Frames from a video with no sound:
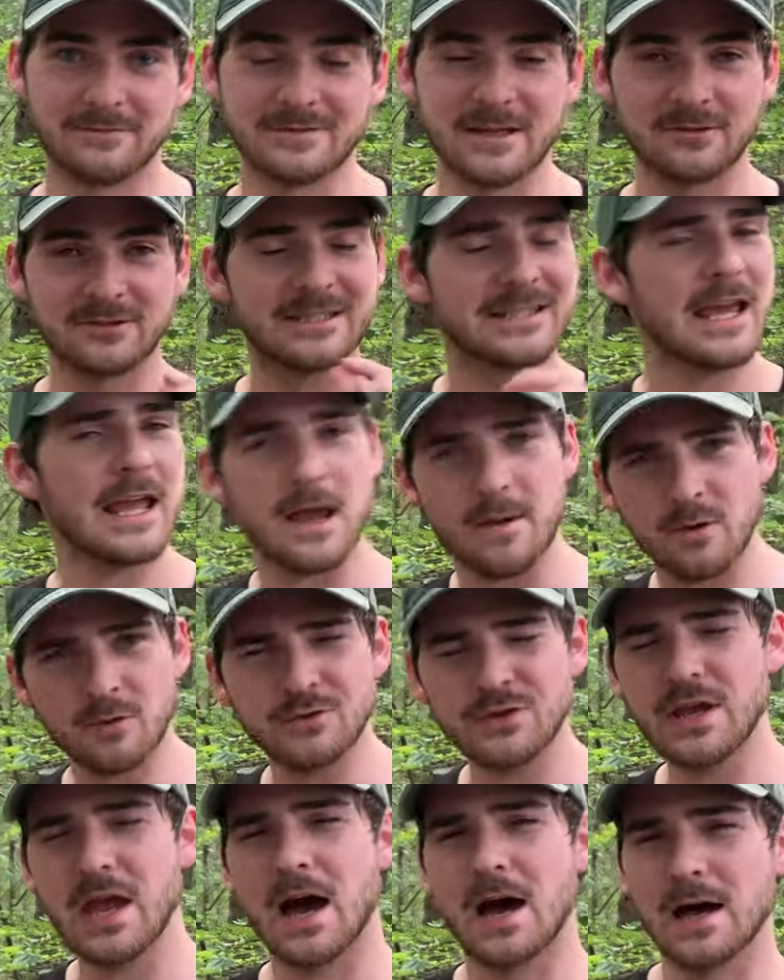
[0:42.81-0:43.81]
Now today I'm on
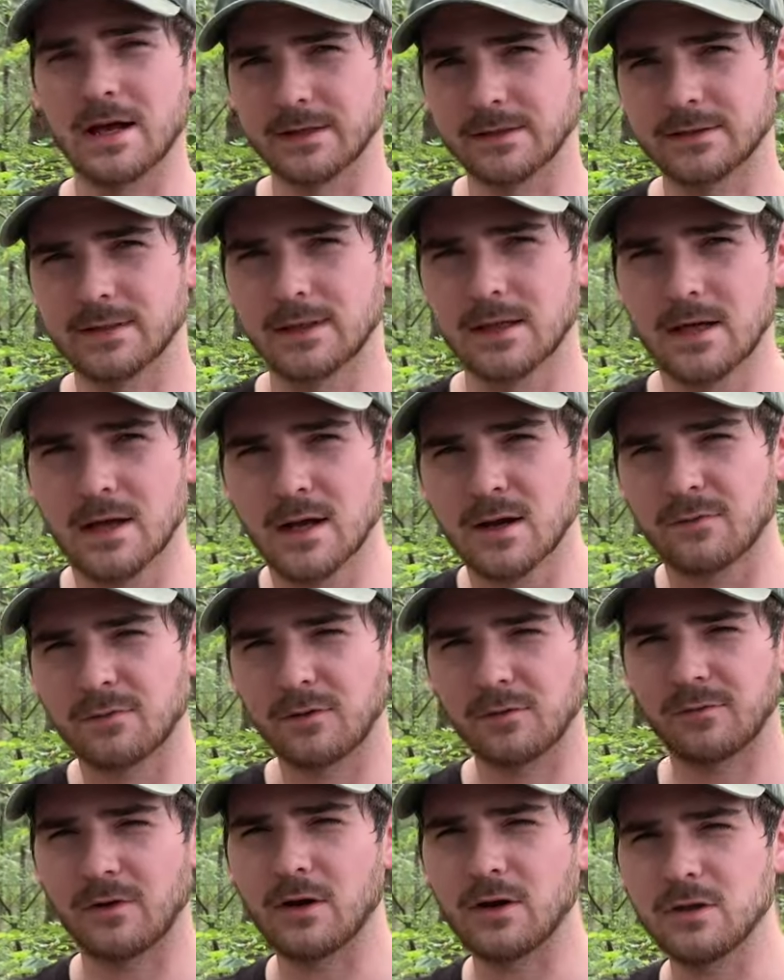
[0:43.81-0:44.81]
the hunt for
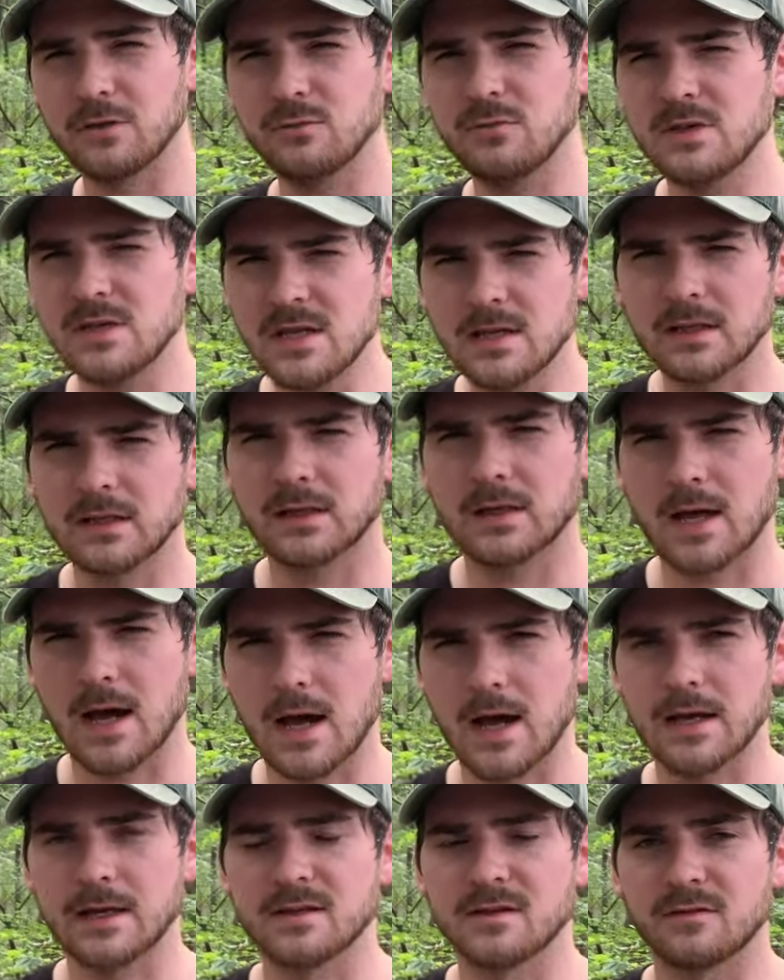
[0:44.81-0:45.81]
a very unique
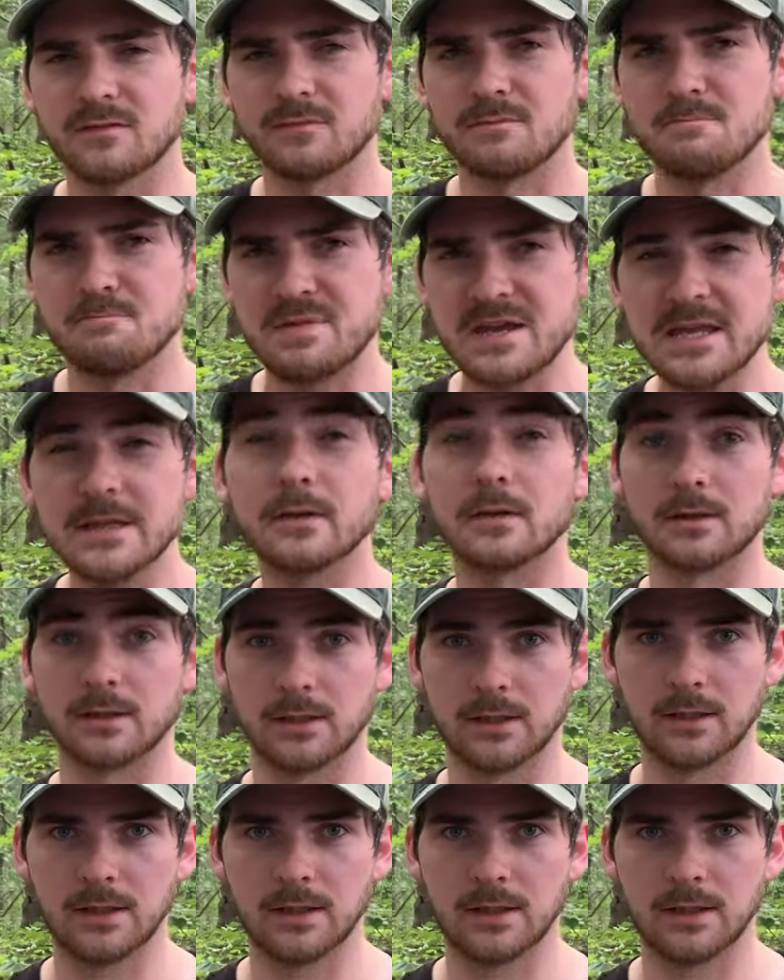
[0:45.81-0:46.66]
kind of beetle.